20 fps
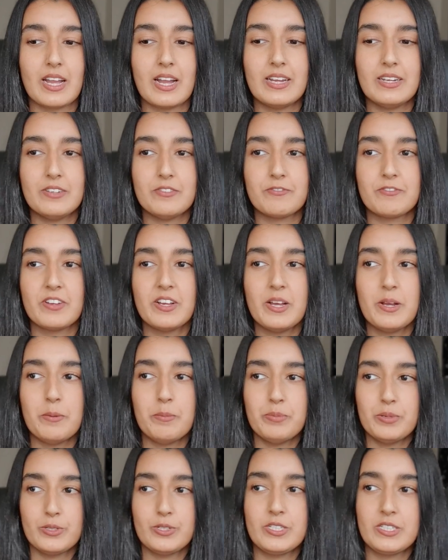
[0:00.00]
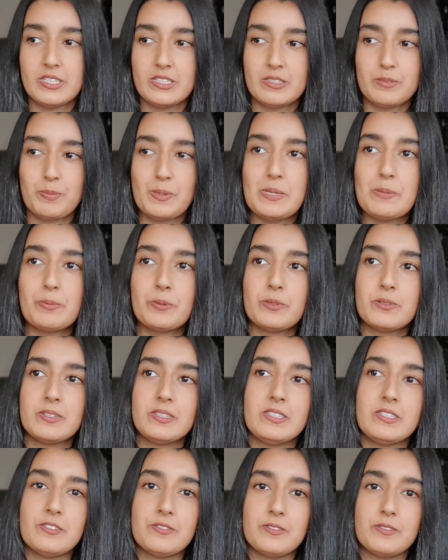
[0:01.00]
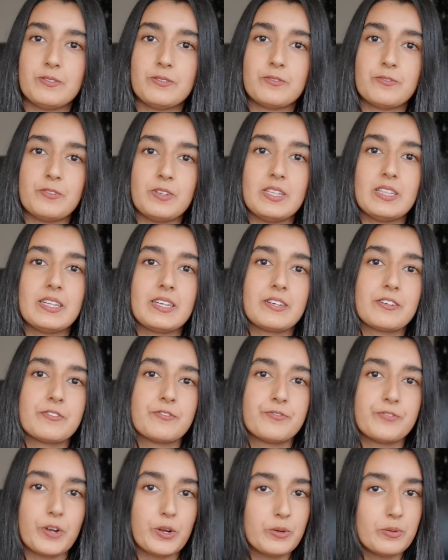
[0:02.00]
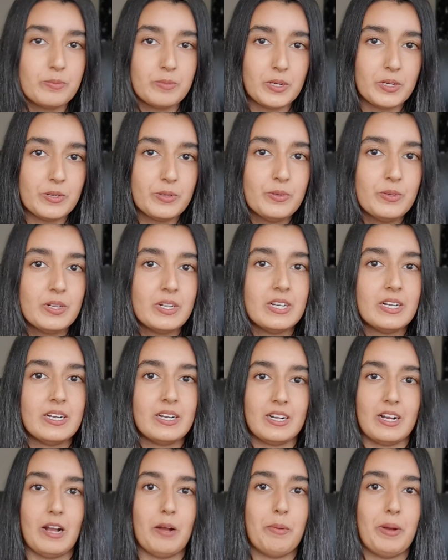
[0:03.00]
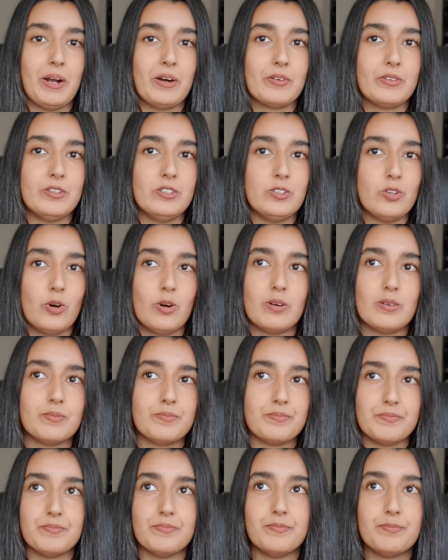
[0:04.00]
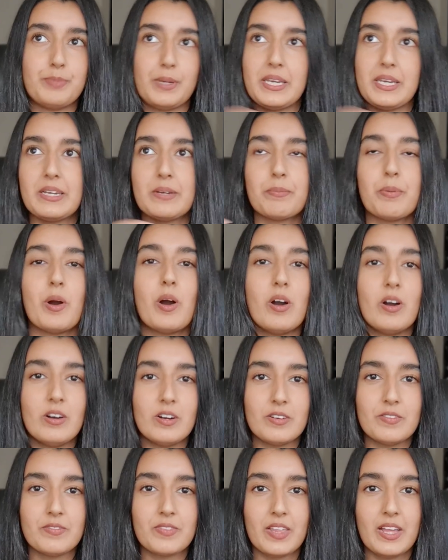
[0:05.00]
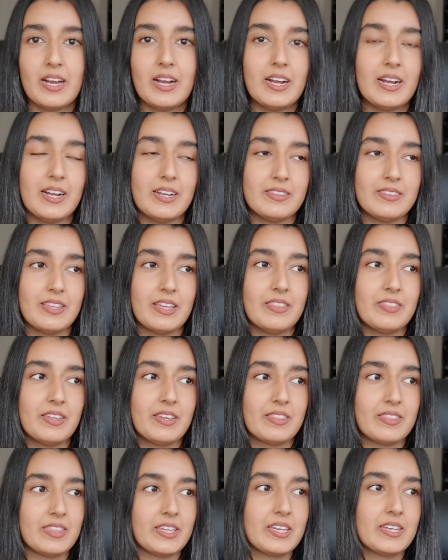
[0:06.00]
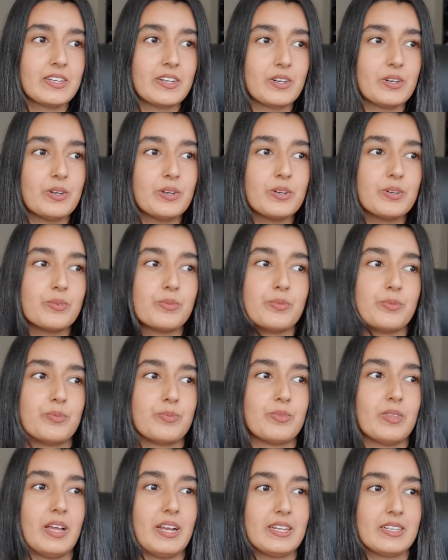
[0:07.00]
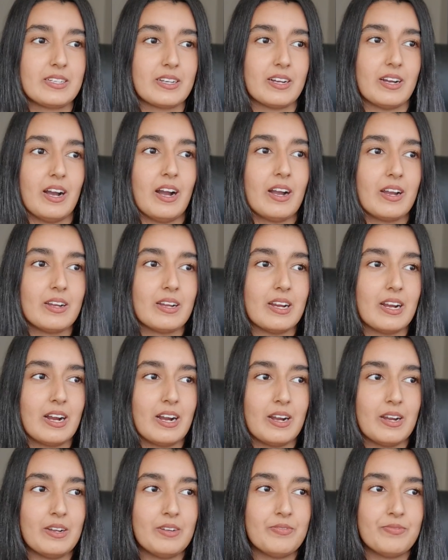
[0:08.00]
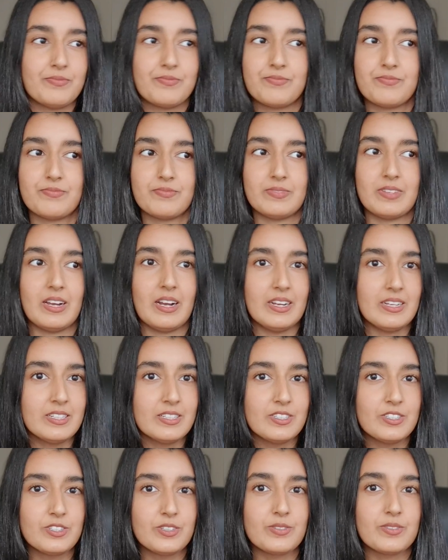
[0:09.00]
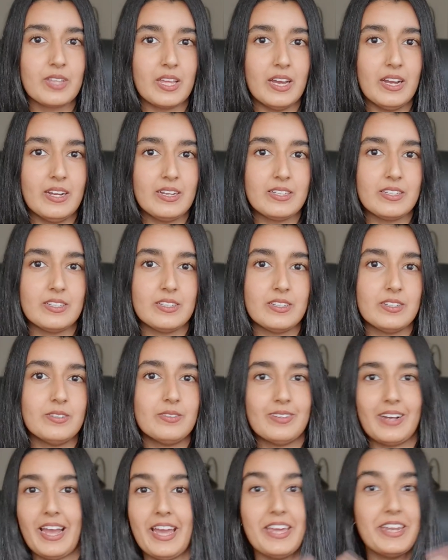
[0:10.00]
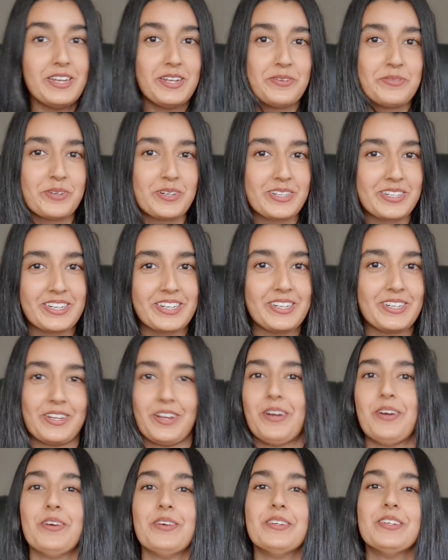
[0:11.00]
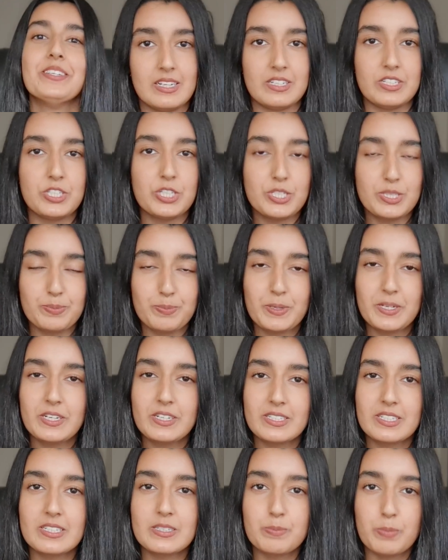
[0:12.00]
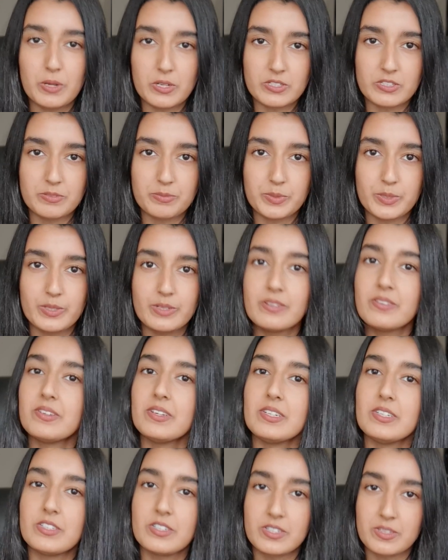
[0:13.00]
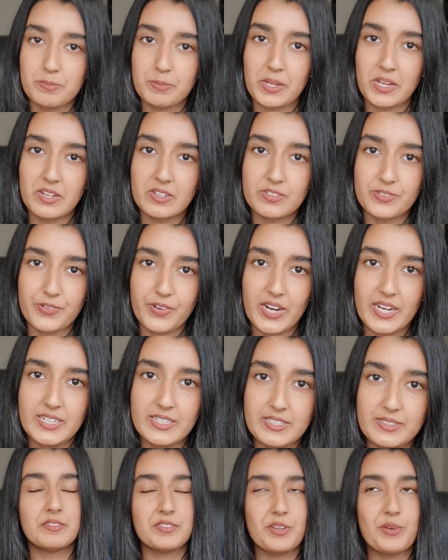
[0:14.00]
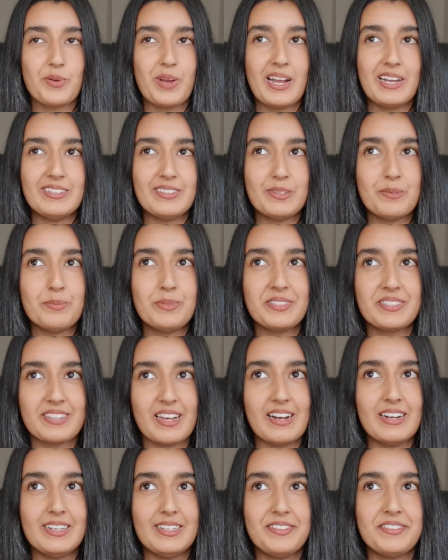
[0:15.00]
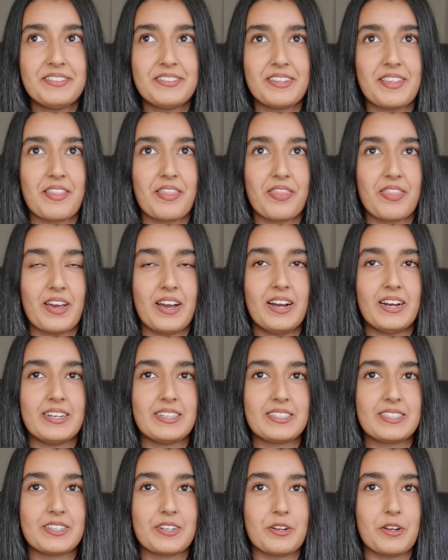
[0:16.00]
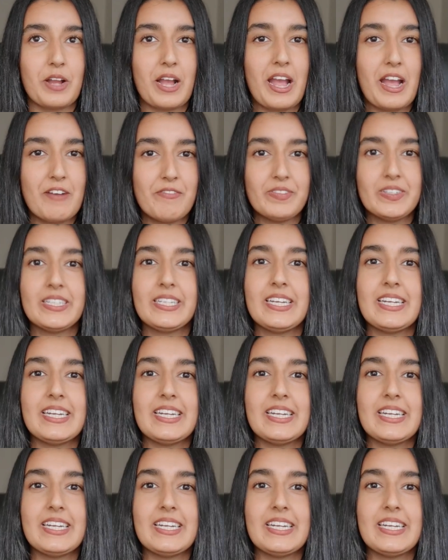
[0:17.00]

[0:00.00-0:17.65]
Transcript: kind of pushes people into feeling FOMO about not being part of that, and then they think, oh, like I, I I can do that, you know, anyone can code. Just because it's possible doesn't mean it's right. So here's some signs that heavily